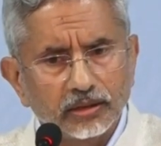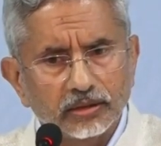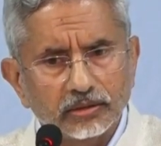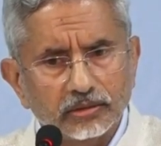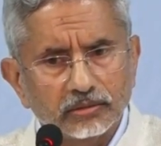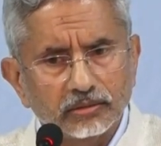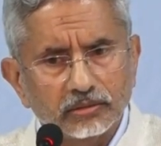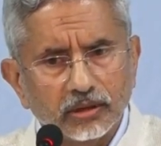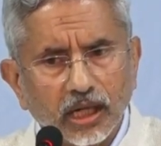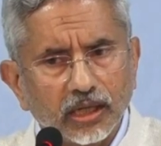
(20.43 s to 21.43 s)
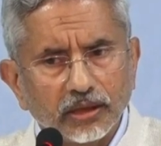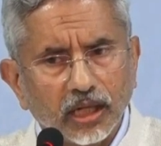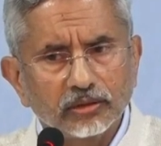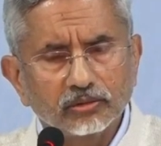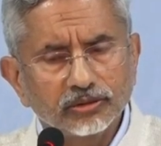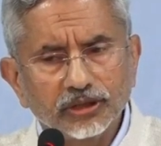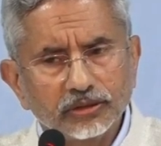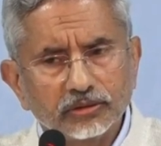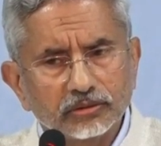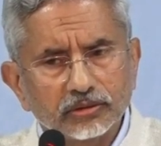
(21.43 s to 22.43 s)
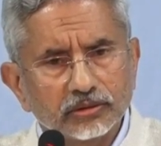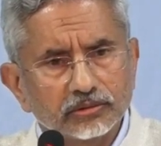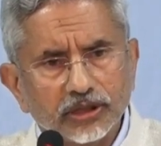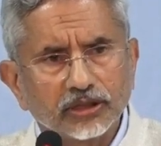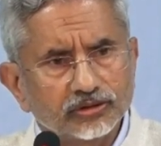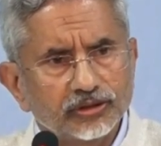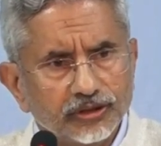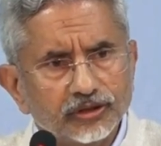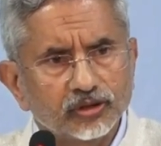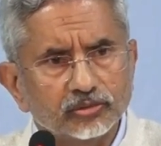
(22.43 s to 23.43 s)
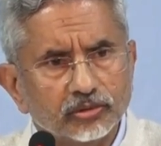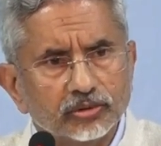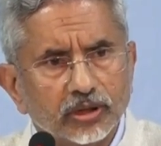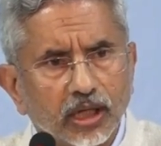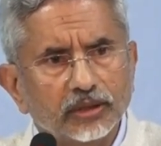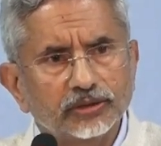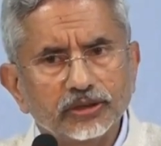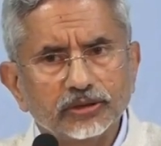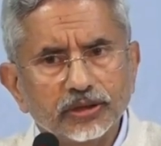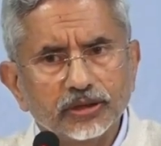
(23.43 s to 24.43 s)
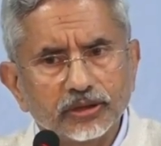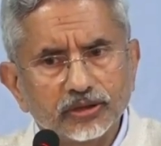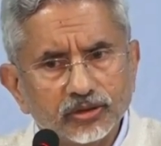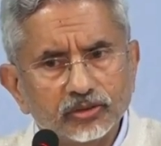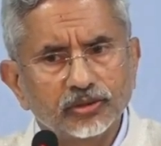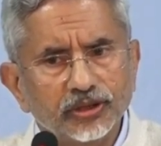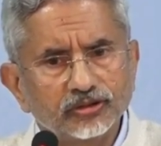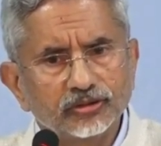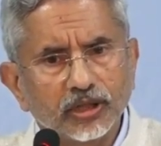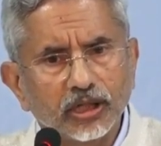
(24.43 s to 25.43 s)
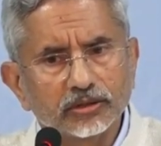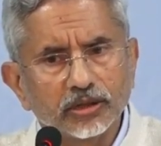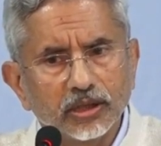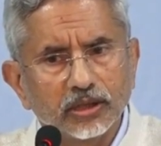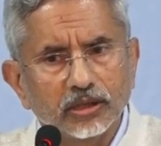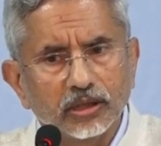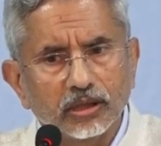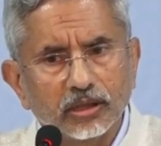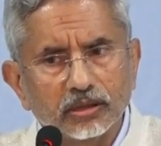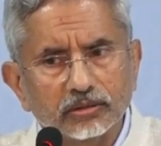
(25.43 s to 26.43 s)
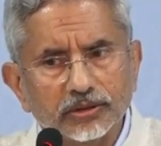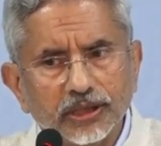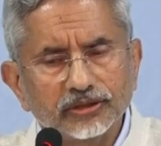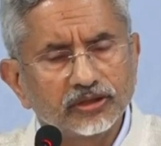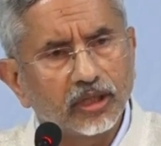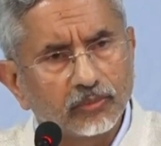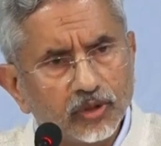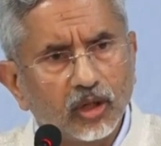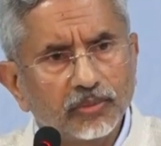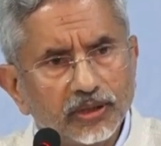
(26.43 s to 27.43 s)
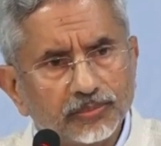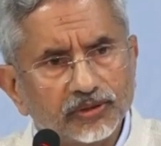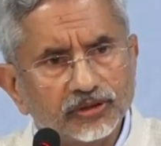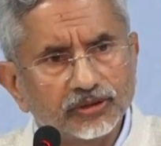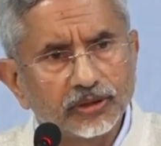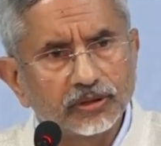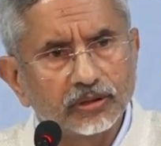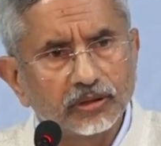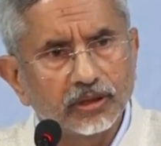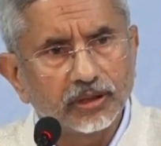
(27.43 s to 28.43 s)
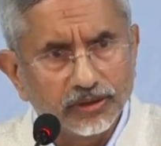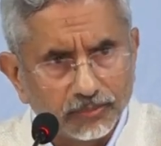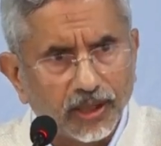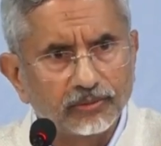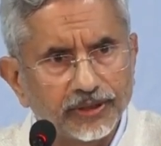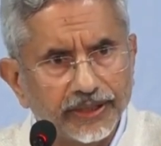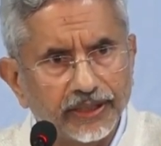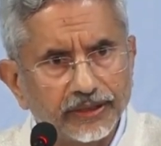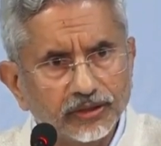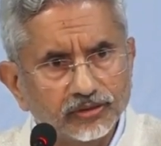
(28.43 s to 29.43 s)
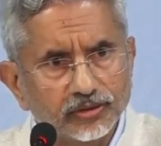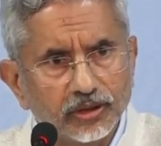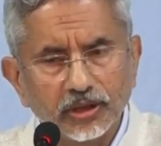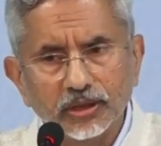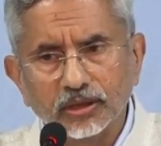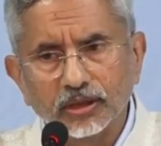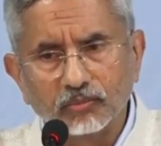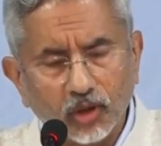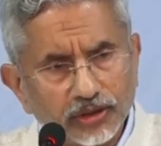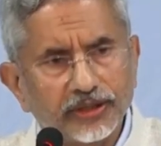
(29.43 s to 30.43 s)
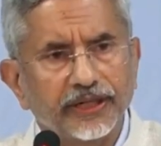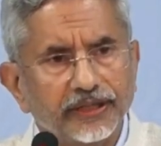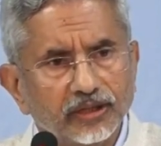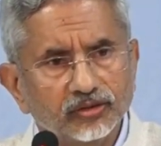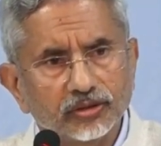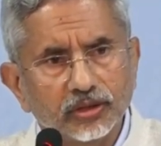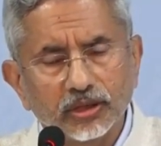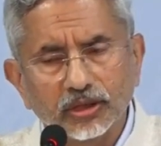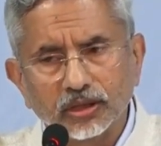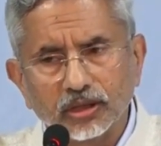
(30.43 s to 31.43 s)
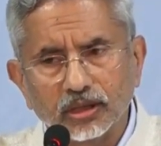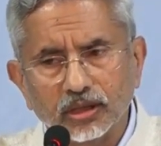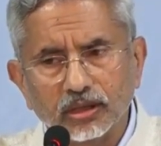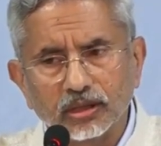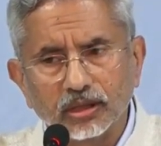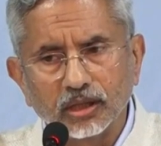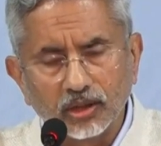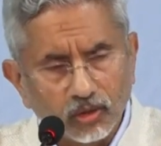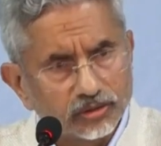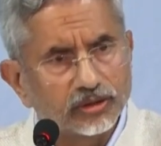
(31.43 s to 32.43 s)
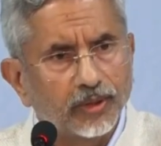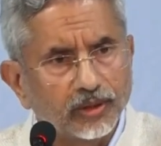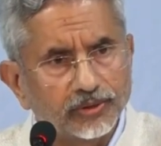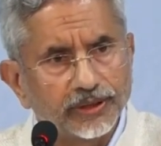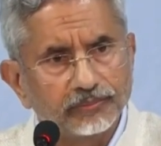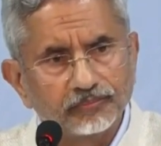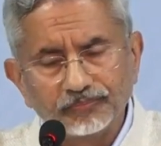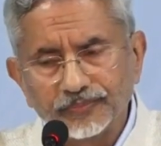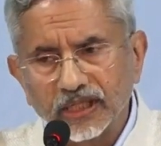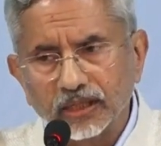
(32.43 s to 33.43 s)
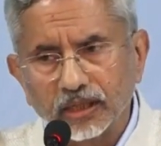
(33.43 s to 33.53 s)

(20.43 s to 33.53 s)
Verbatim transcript: I, I, I don't think uh, that's the issue. I think the issue is that uh, there is an abnormal position in the boundary areas, border areas, along the boundary.